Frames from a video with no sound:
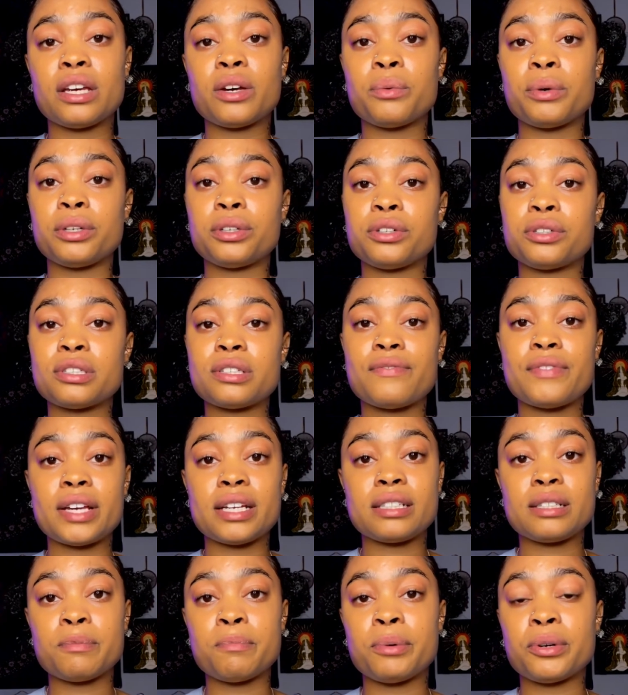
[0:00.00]
whether it's
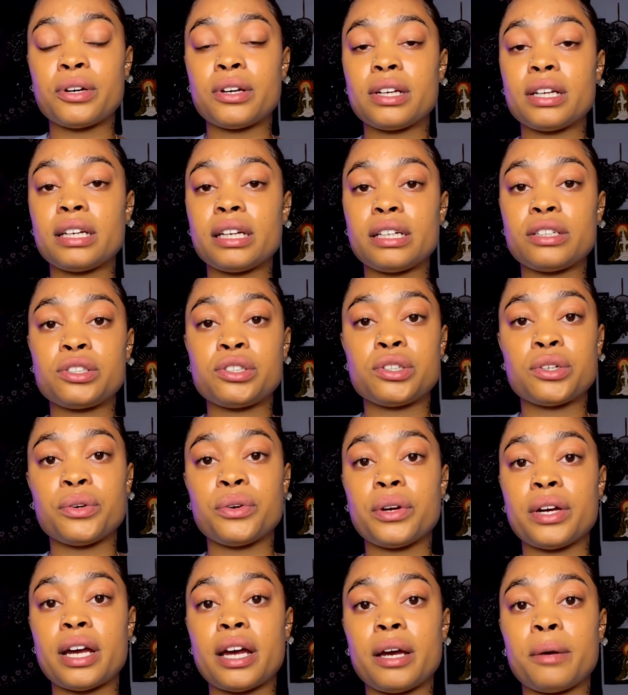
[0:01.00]
Facebook,
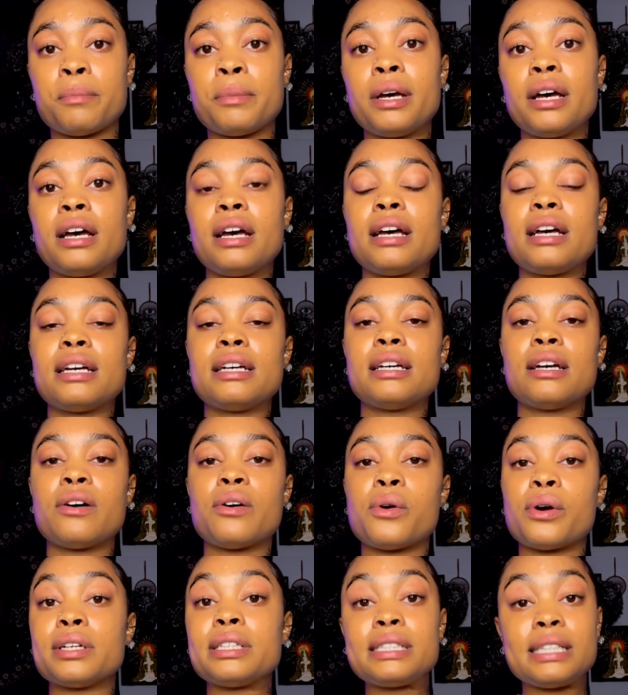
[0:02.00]
Instagram,
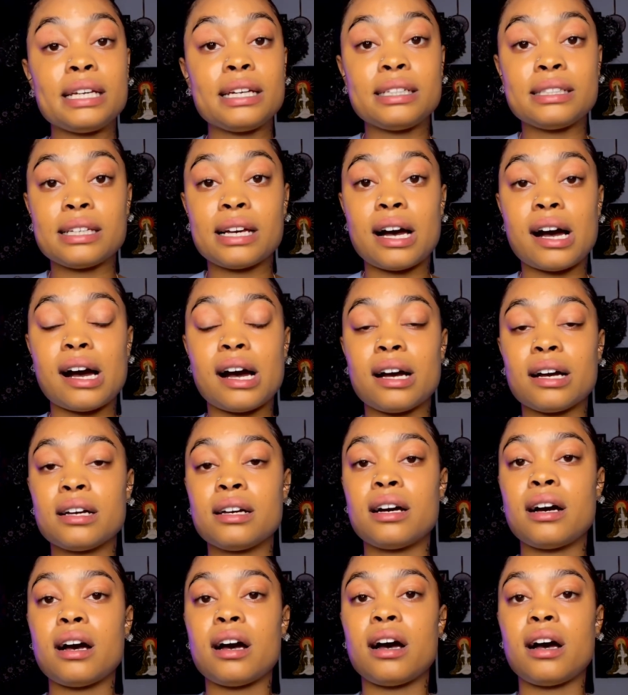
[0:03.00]
or TikTok.
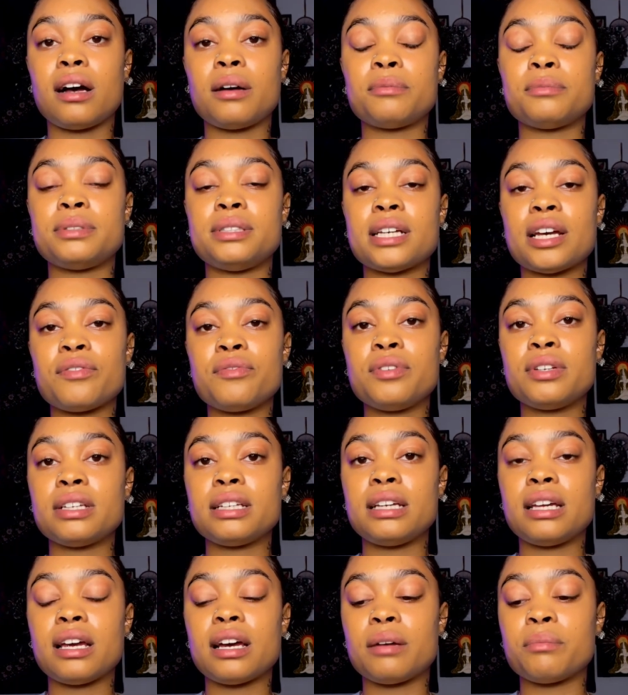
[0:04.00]

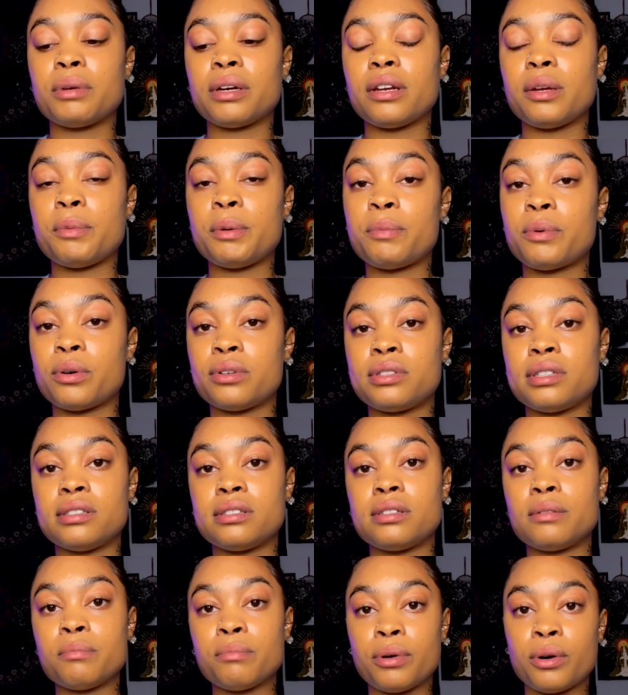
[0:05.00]
Definitely I'm gonna be posting
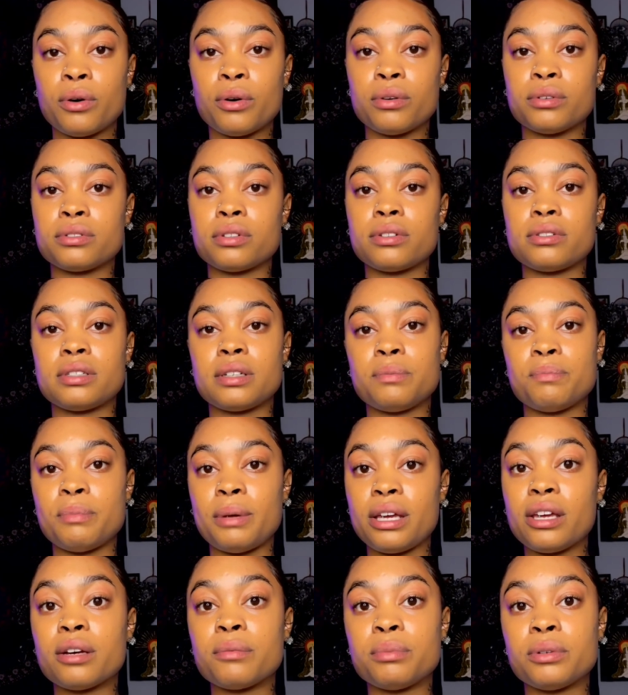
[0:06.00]
some polls on some
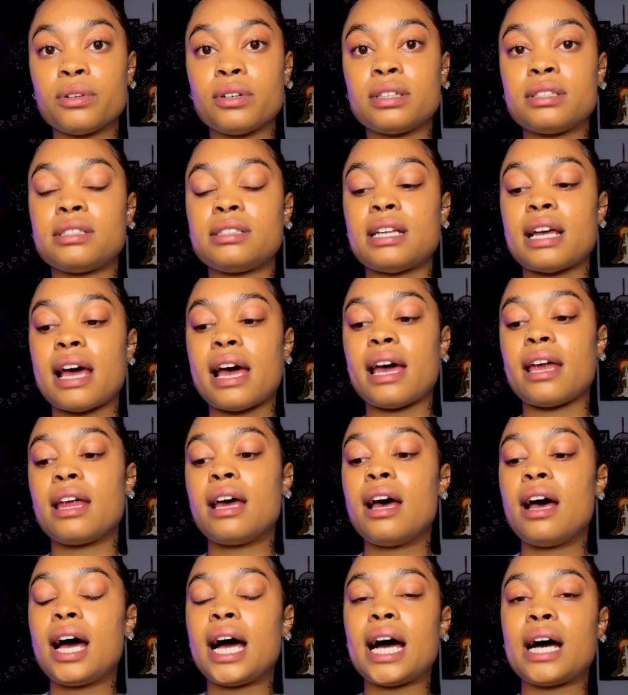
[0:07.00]
makeup looks that
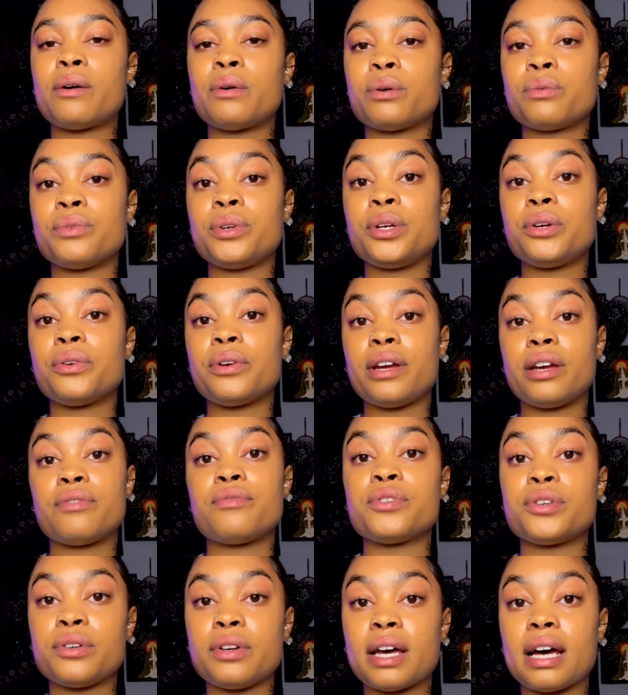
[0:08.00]
I will recreate
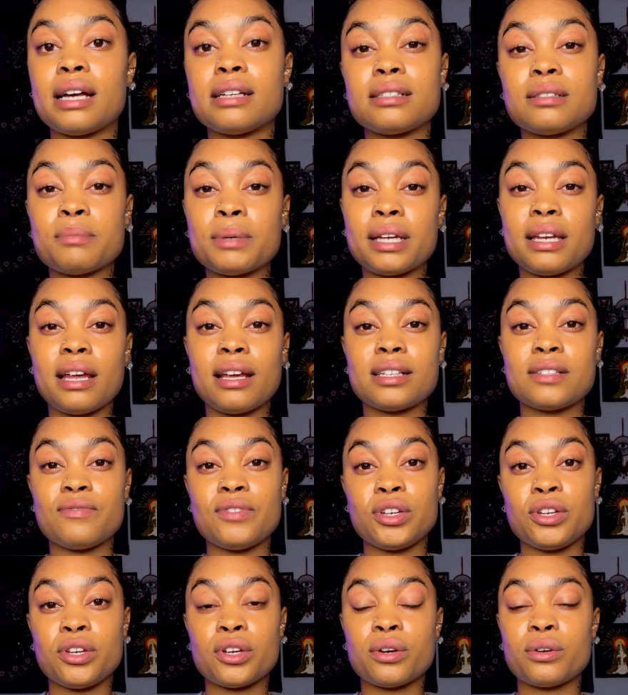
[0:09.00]
for you guys in my next
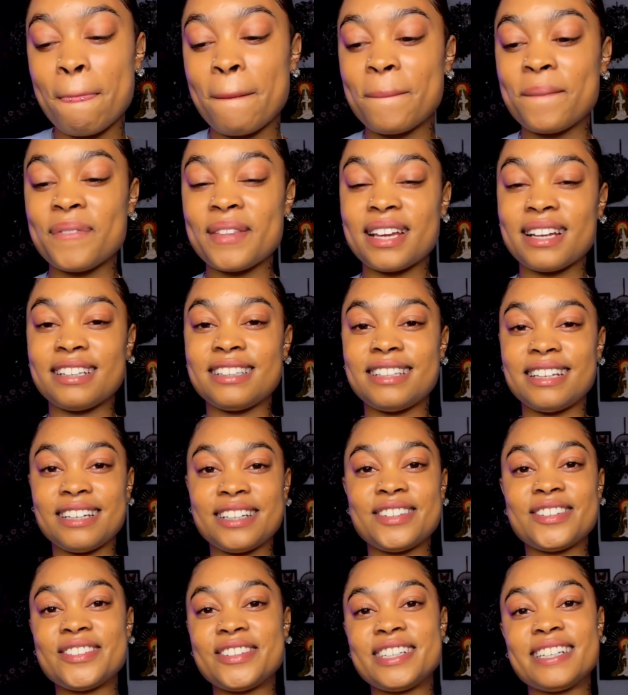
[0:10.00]
video. And
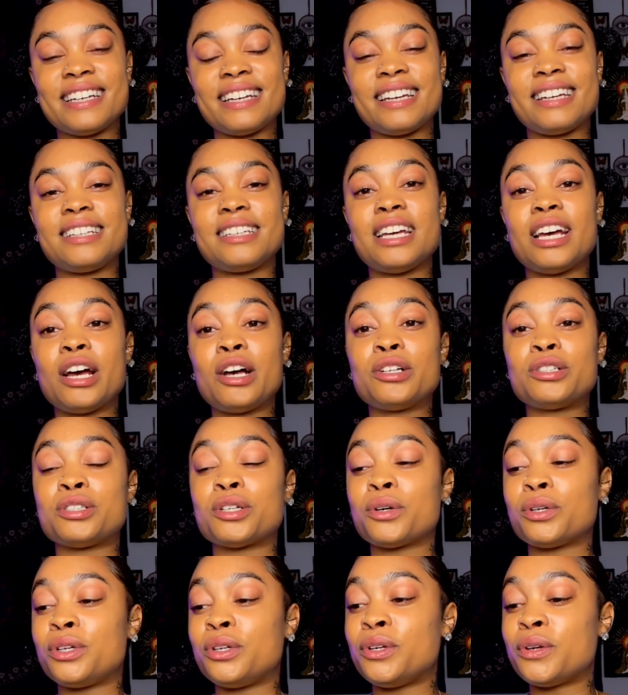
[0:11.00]
thank you again.
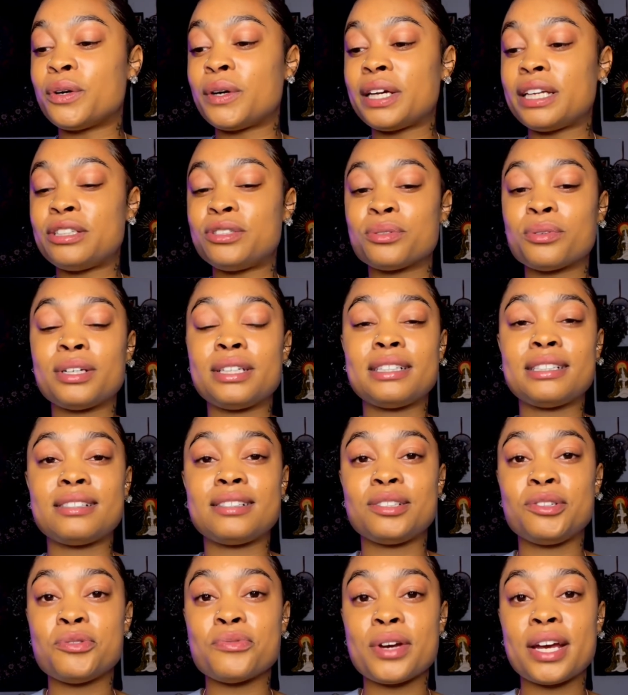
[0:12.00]
So, you know, enjoy this
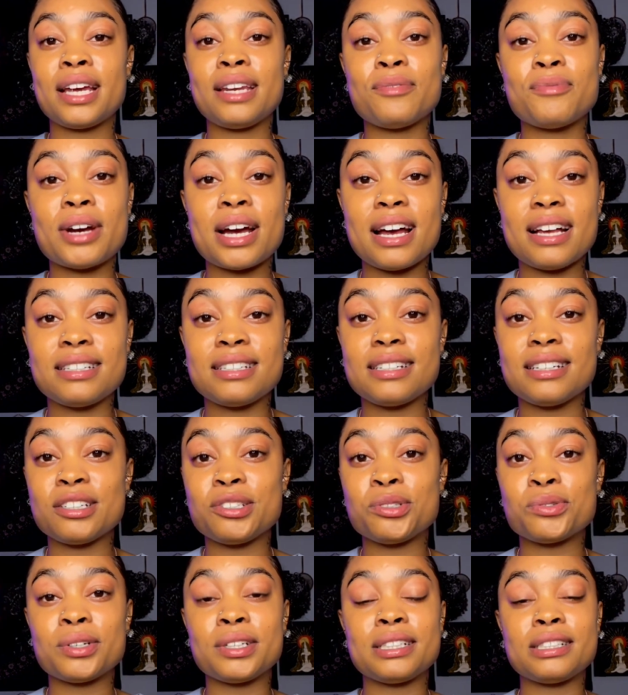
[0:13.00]
grand rising,
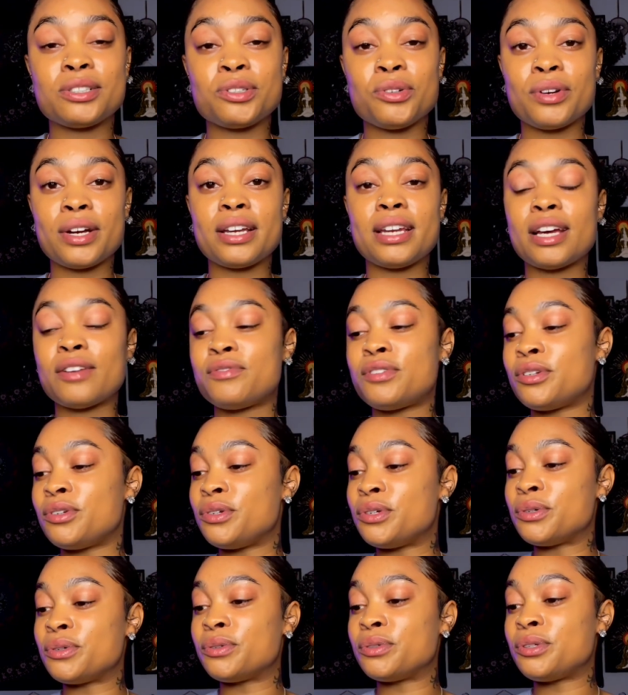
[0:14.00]
enjoy this grand
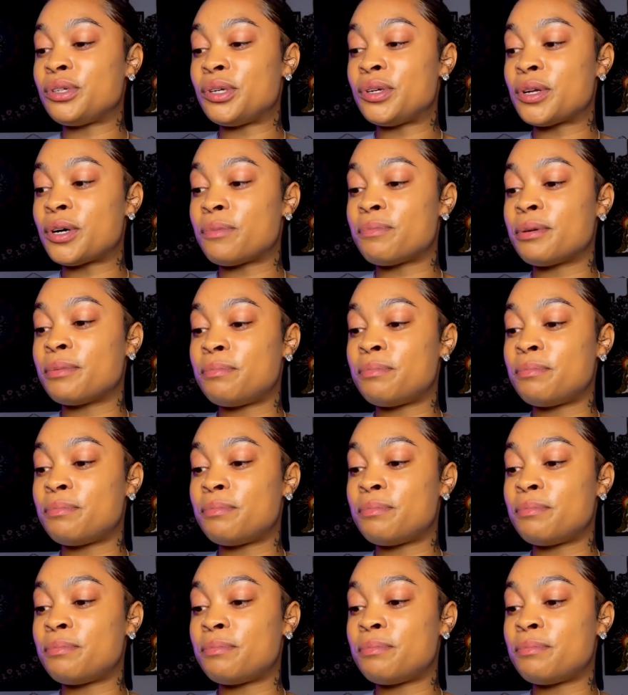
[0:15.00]
afternoon, you know, but